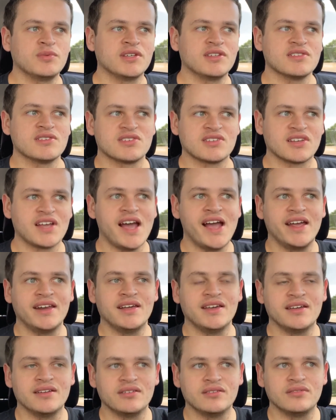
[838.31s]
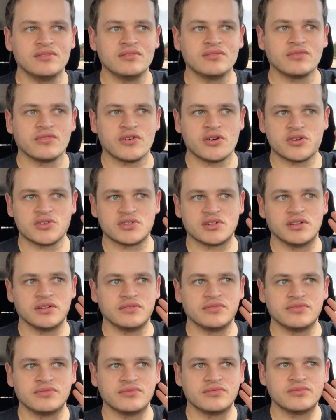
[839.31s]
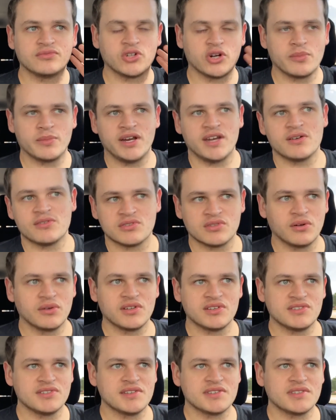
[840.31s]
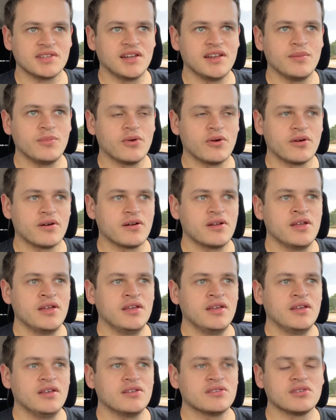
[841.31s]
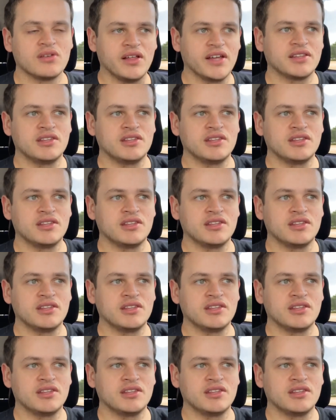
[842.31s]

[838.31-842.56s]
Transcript: Because Skynet version of Terminators don't exist anymore. So, like, the